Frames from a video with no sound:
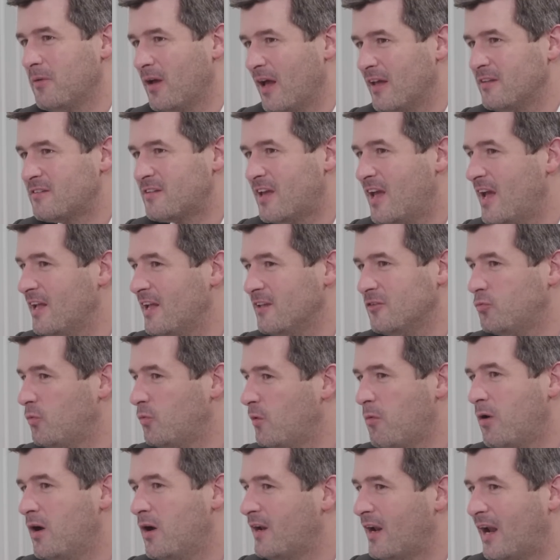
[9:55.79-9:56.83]
But as kids,
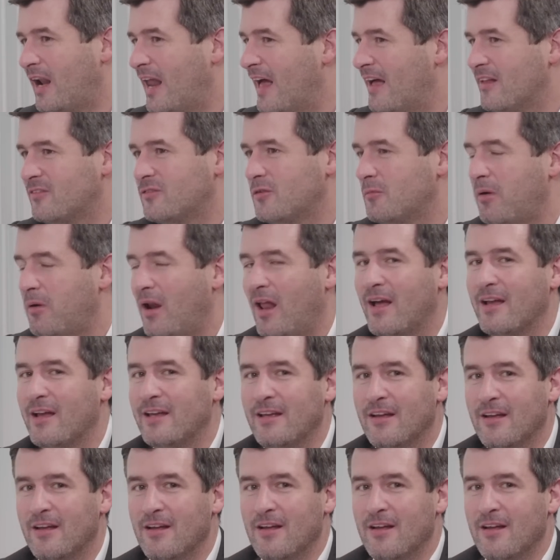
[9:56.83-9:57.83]
we weren't allowed to play